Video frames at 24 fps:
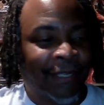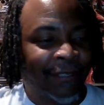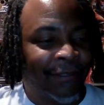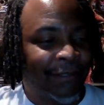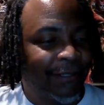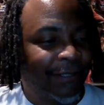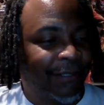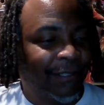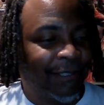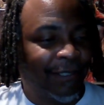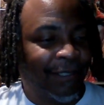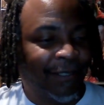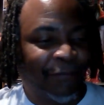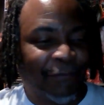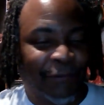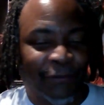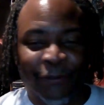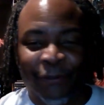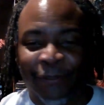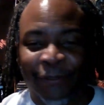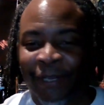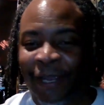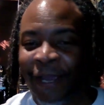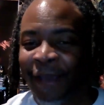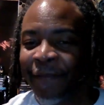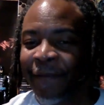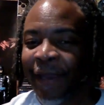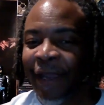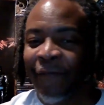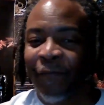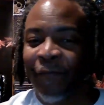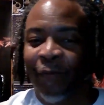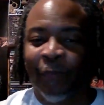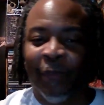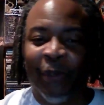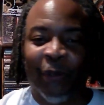that he was going to either
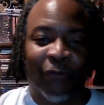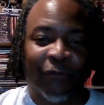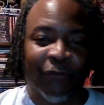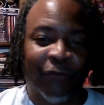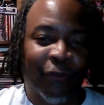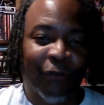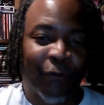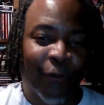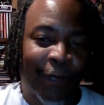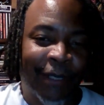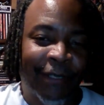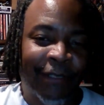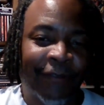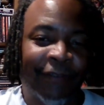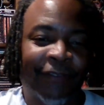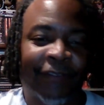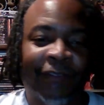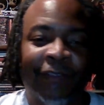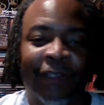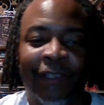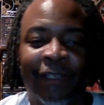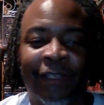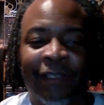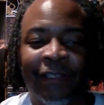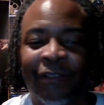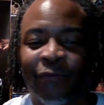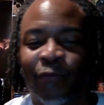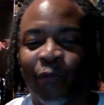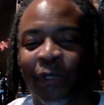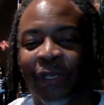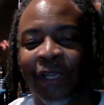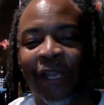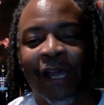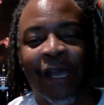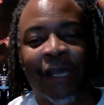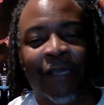have a post-credit scene
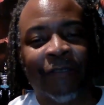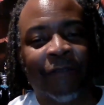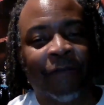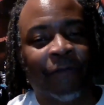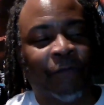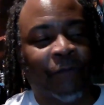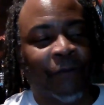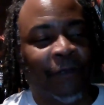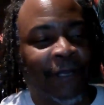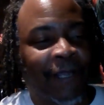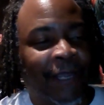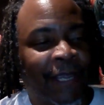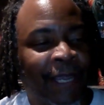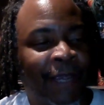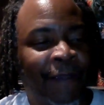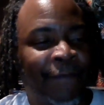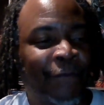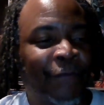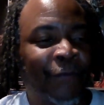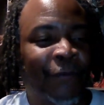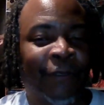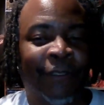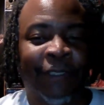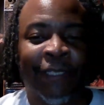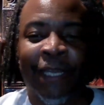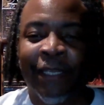in Wakanda Forever,